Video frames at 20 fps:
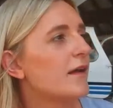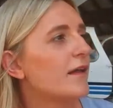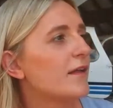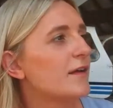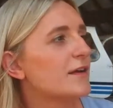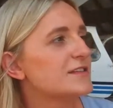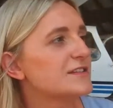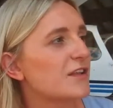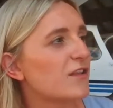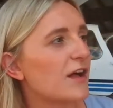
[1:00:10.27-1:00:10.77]

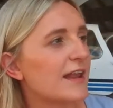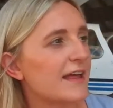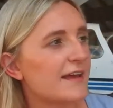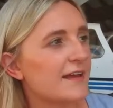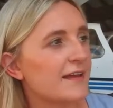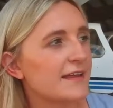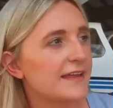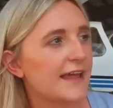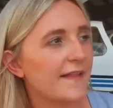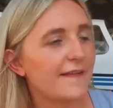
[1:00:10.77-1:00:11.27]
There's a lot of
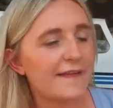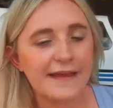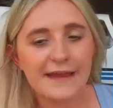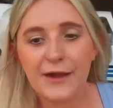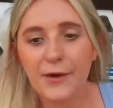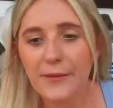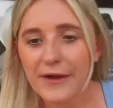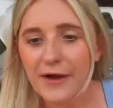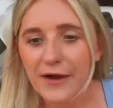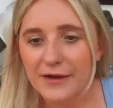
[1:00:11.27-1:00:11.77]
yelling
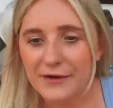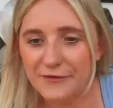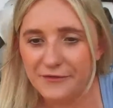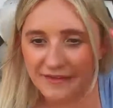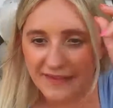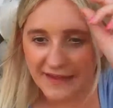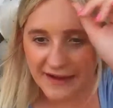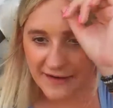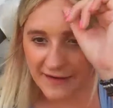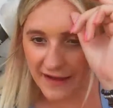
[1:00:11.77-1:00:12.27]
going on over
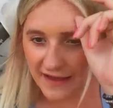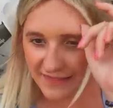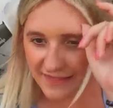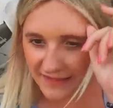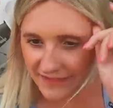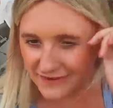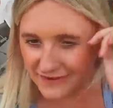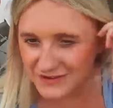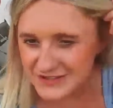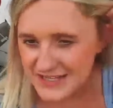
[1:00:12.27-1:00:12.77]
there. I
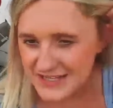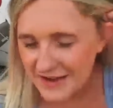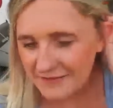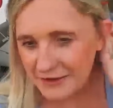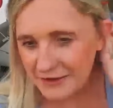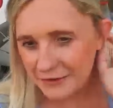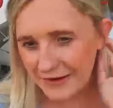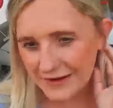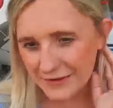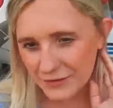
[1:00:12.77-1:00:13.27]
think they're just having
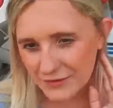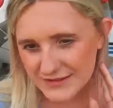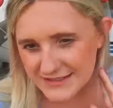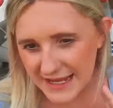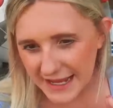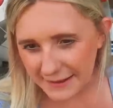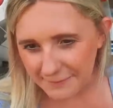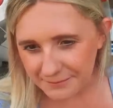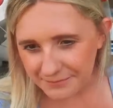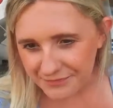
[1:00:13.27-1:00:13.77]
a grand old
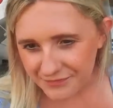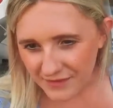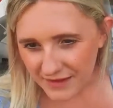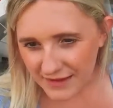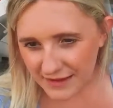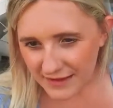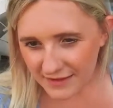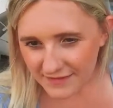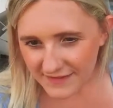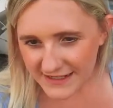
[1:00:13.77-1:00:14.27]
time.
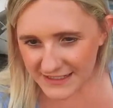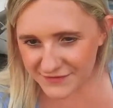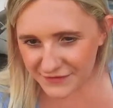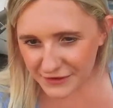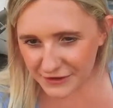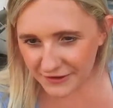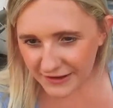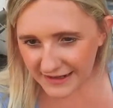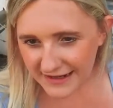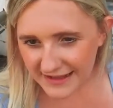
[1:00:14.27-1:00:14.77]
Thanks for
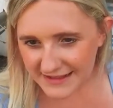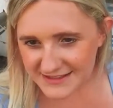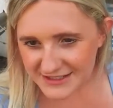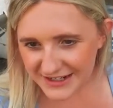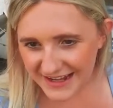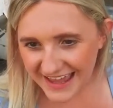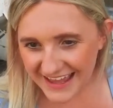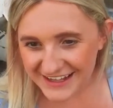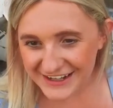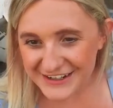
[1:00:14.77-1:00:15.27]
the great answer,
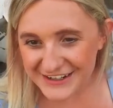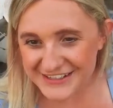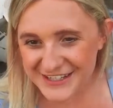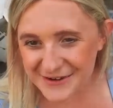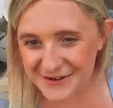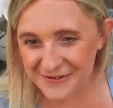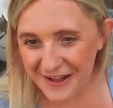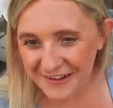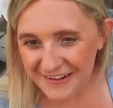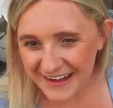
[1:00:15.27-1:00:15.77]
Kay. You're so
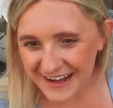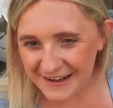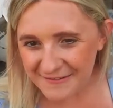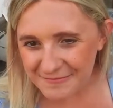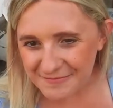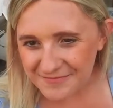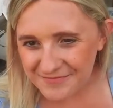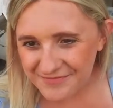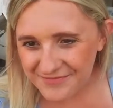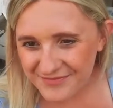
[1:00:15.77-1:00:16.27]

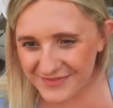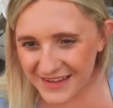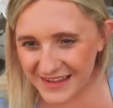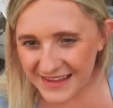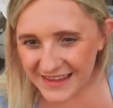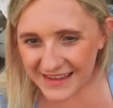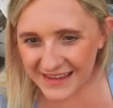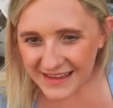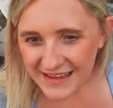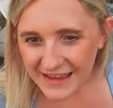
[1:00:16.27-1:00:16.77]
welcome.
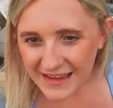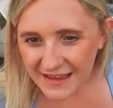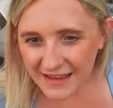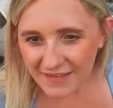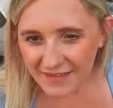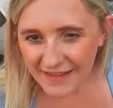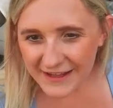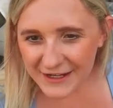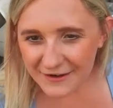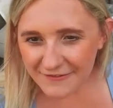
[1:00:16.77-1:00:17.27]

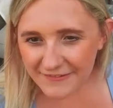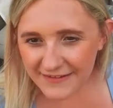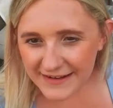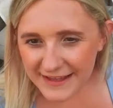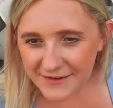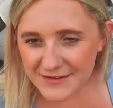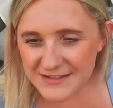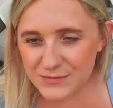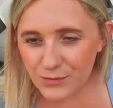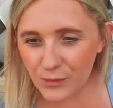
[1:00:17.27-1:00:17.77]
Like your
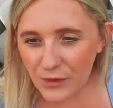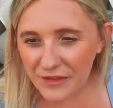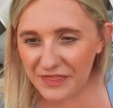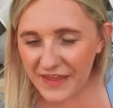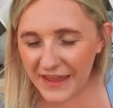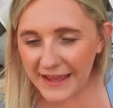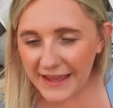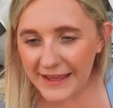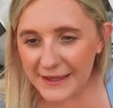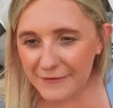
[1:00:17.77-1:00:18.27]
videos? Well,
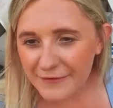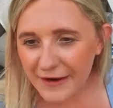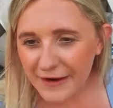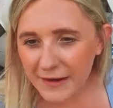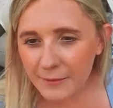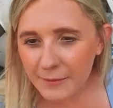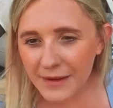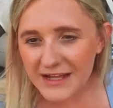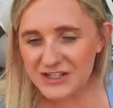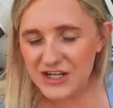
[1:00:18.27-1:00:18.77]
thank you
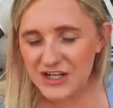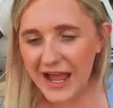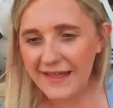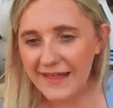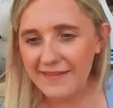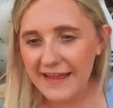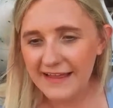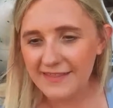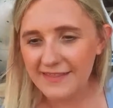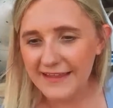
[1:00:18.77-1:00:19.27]
very much. I
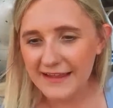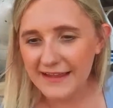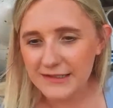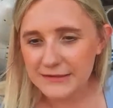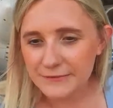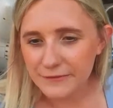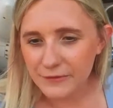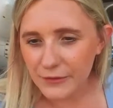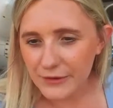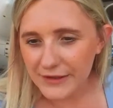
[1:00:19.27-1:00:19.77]
like
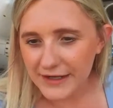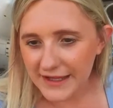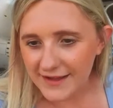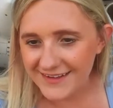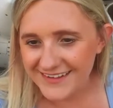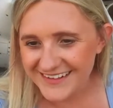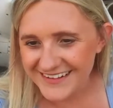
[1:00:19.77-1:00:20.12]
Lakeland, Florida.